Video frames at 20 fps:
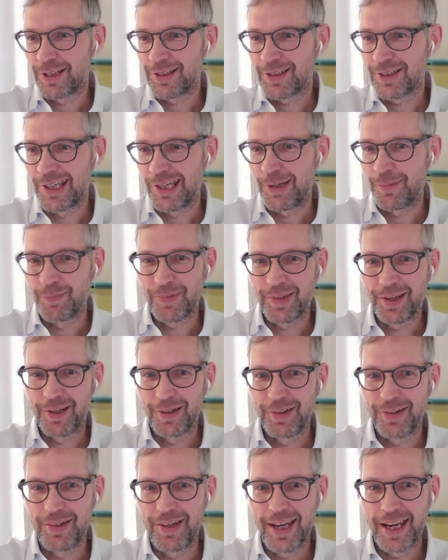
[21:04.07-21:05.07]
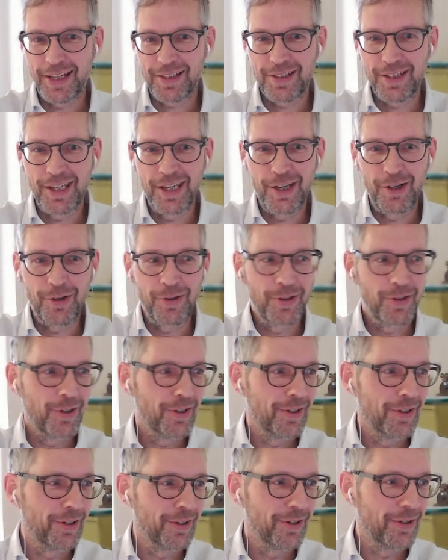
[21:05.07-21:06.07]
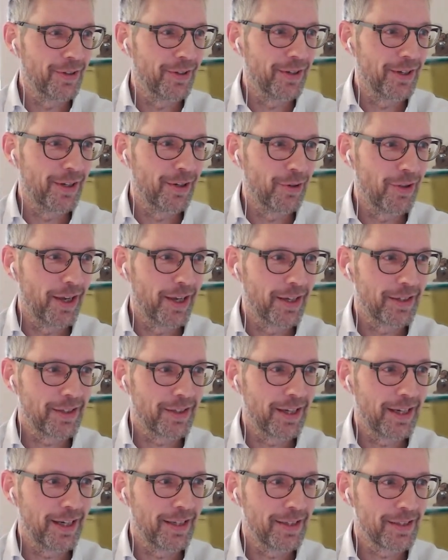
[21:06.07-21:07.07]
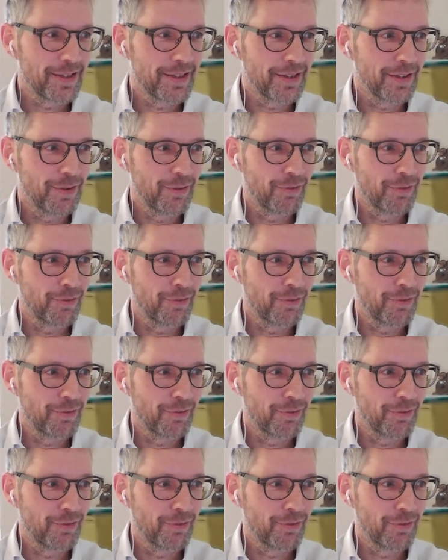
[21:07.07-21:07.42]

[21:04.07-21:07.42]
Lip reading: see next year how that case